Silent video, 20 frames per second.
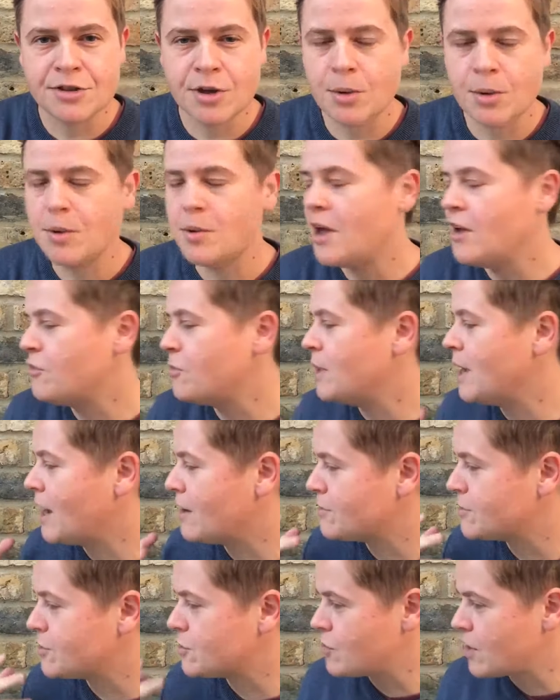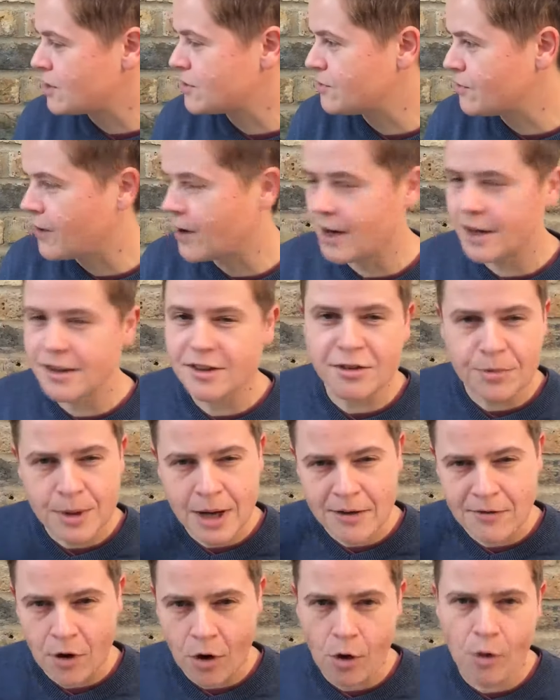So if we have stressed vines, if we
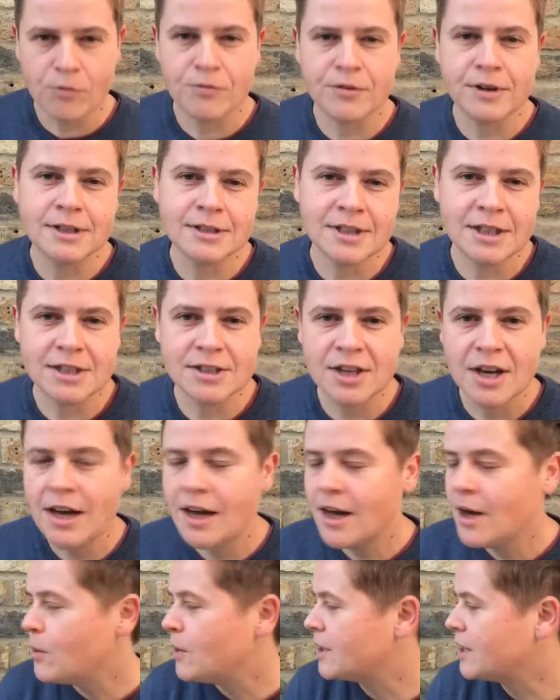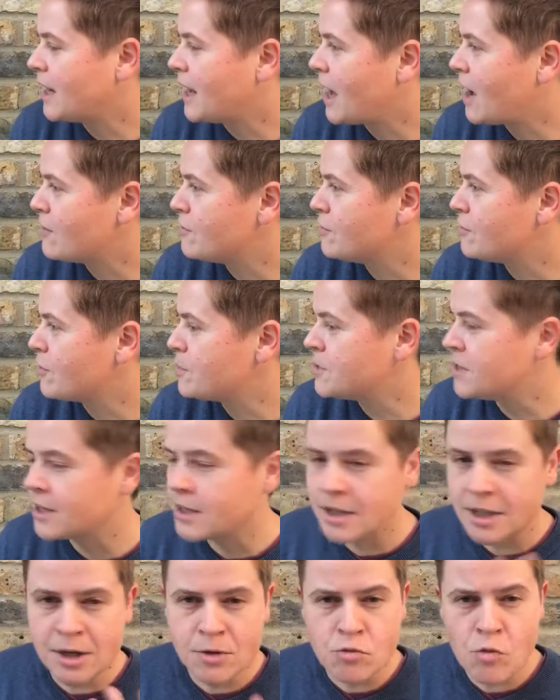have a hot vintage, we're going to have
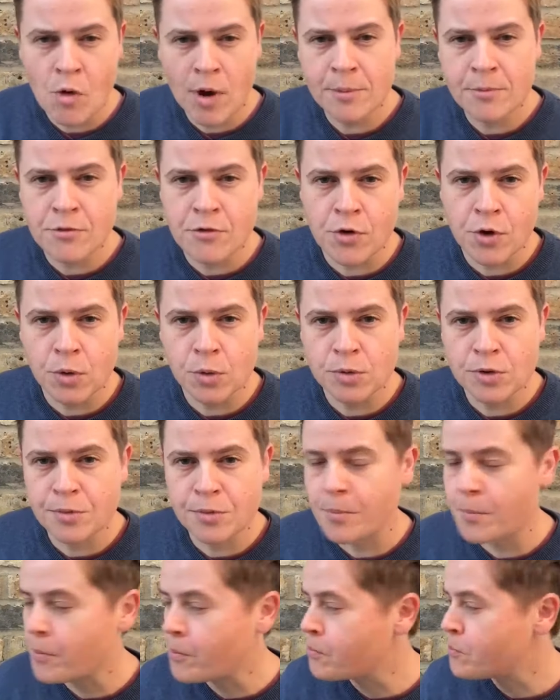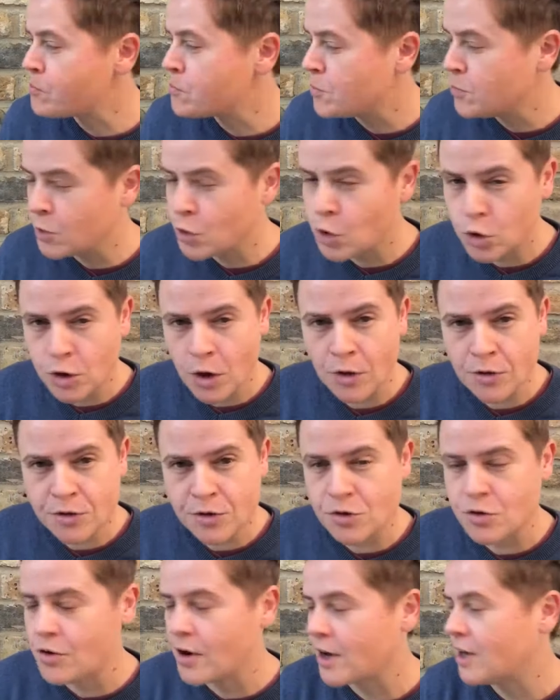particularly ripe fruits, good
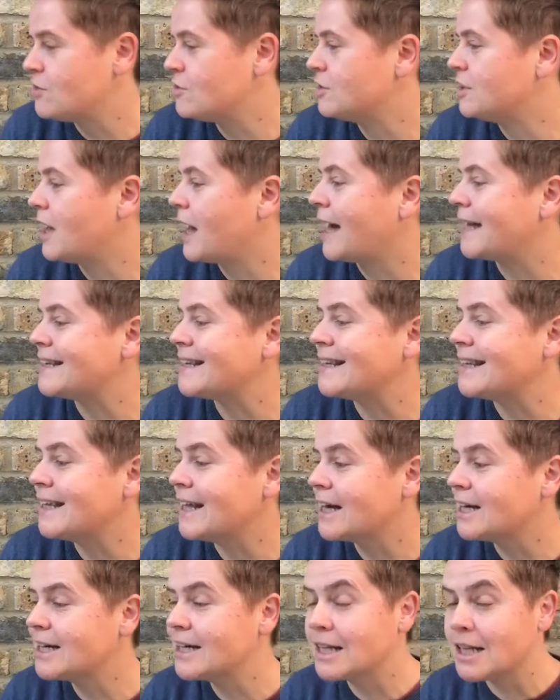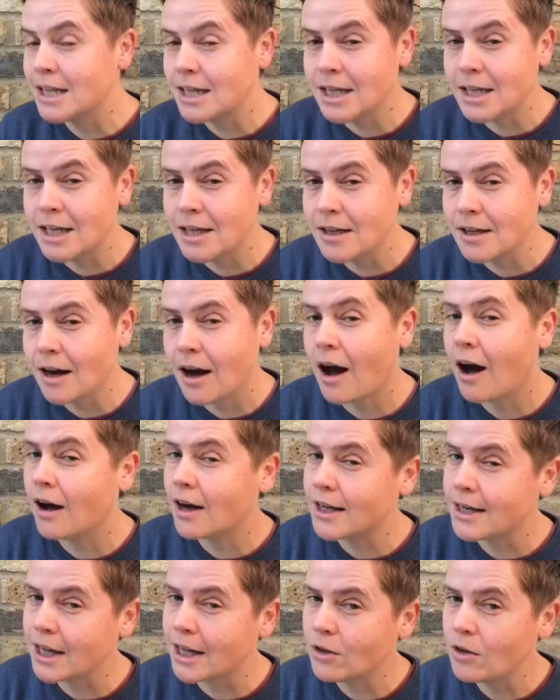concentration, and likely high
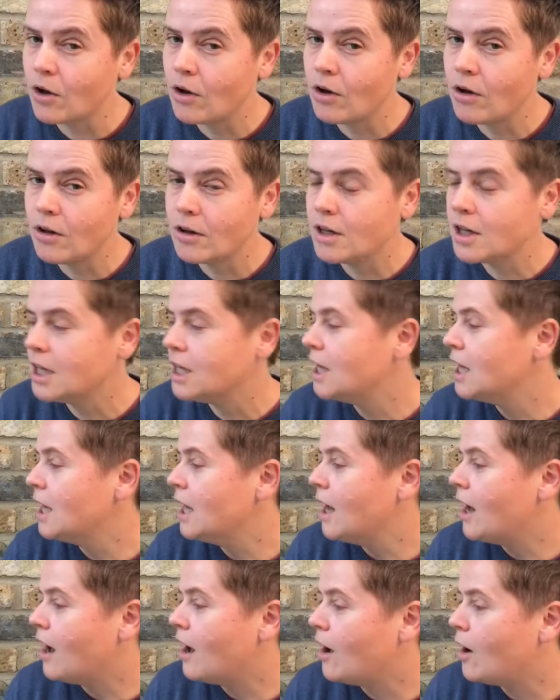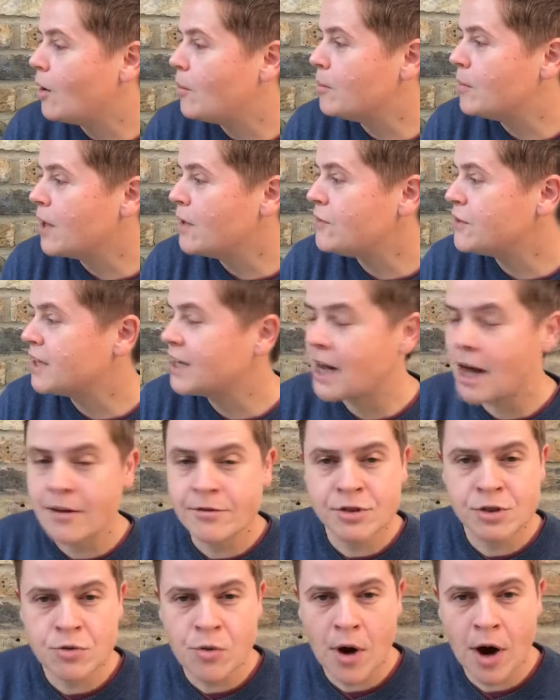in alcohol. If you're going to have
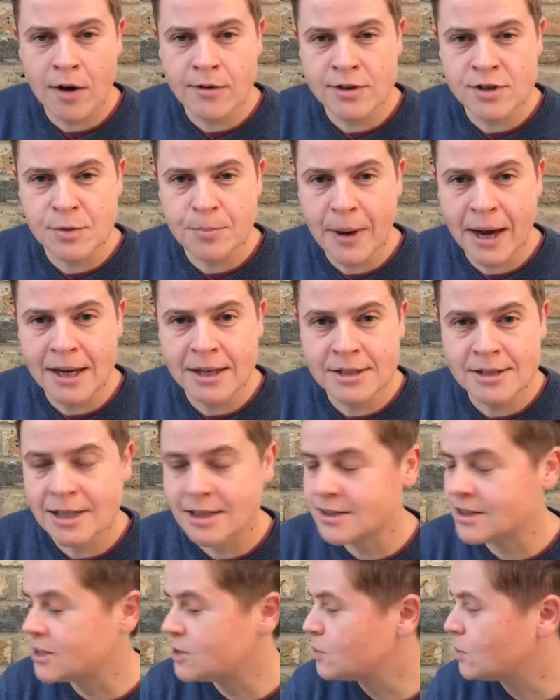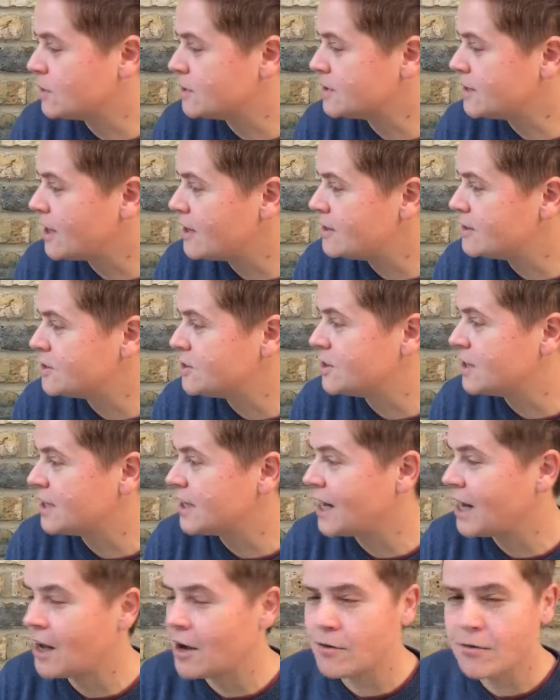Syrah as your base, as this one does, you're going
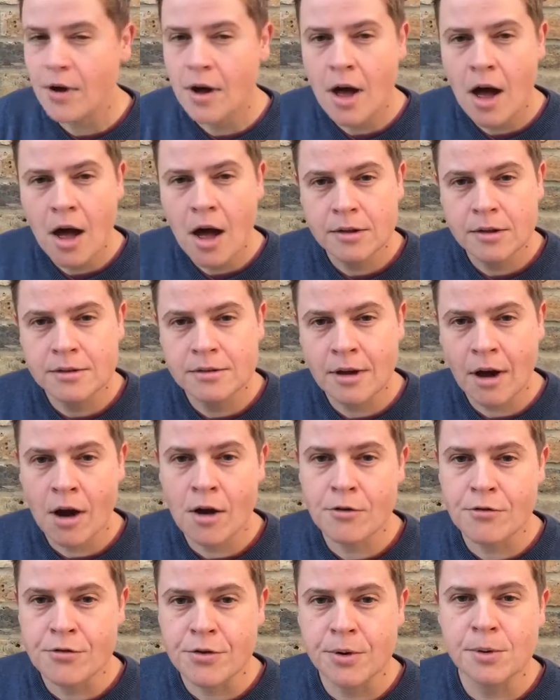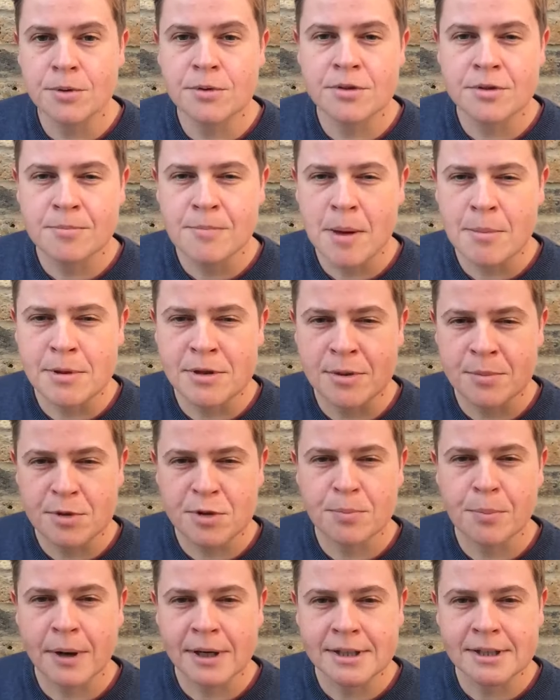to have dark fruits, maybe some
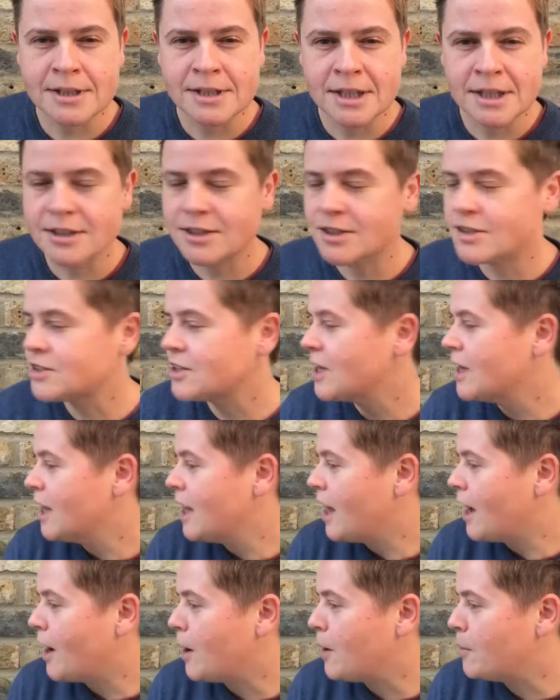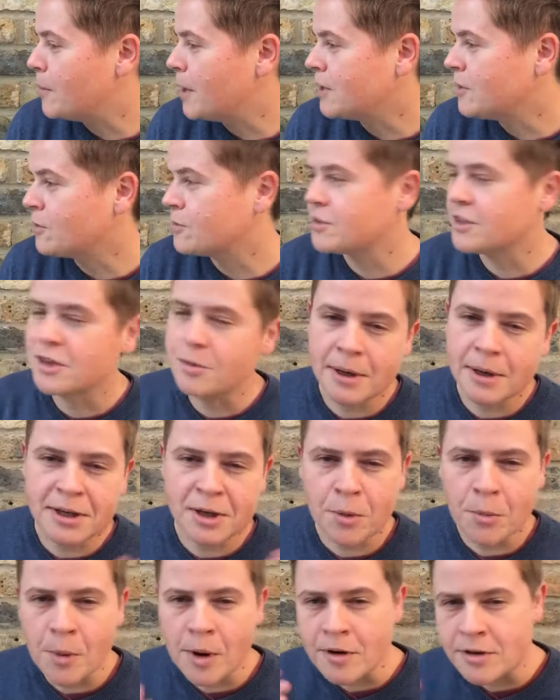spiciness, and obviously depending
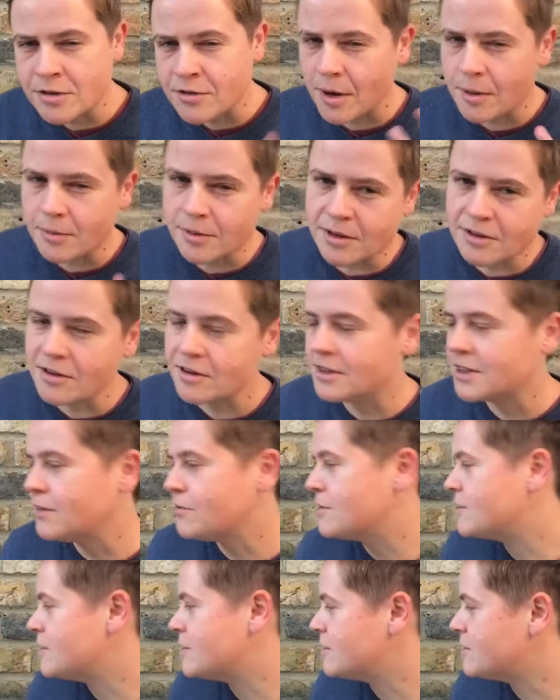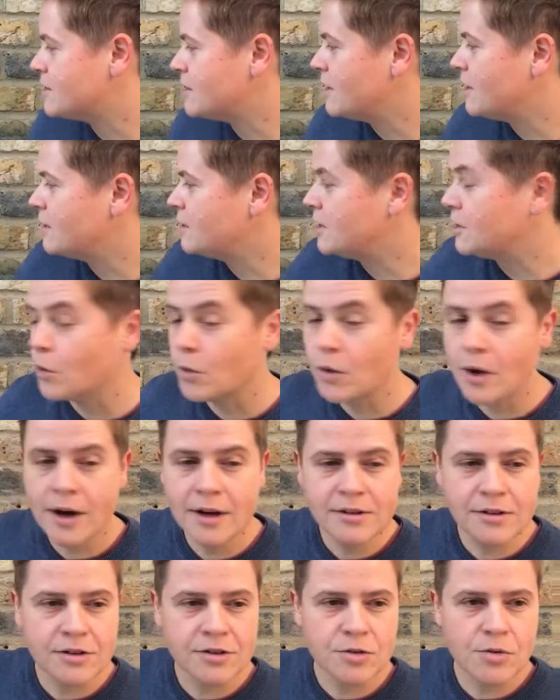on where it's grown, there are differences in all
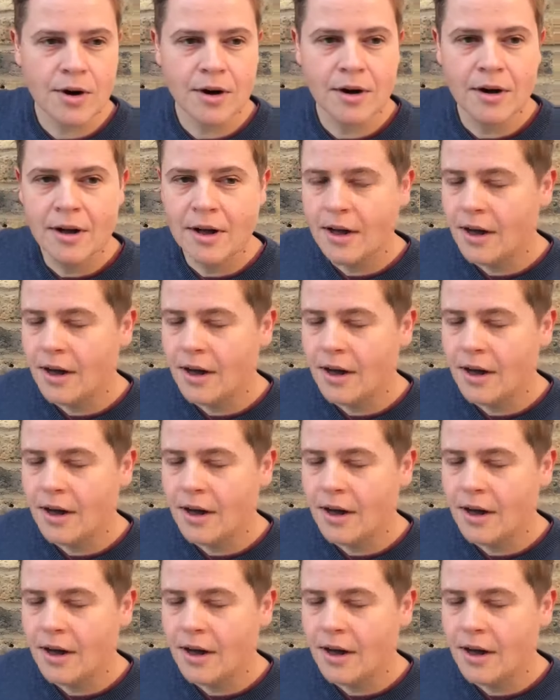kinds of Syrah.